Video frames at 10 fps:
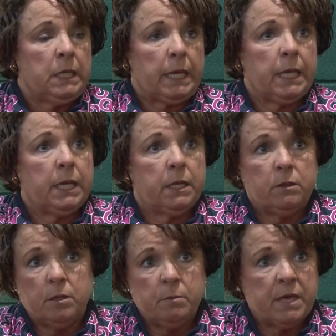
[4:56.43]

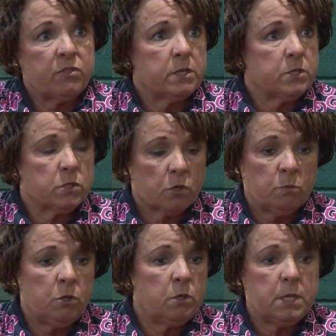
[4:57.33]
and the Methodist
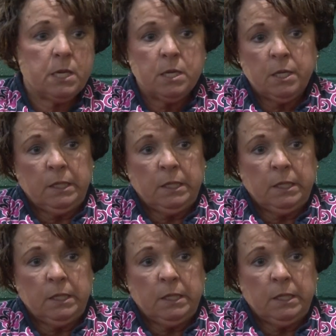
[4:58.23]
community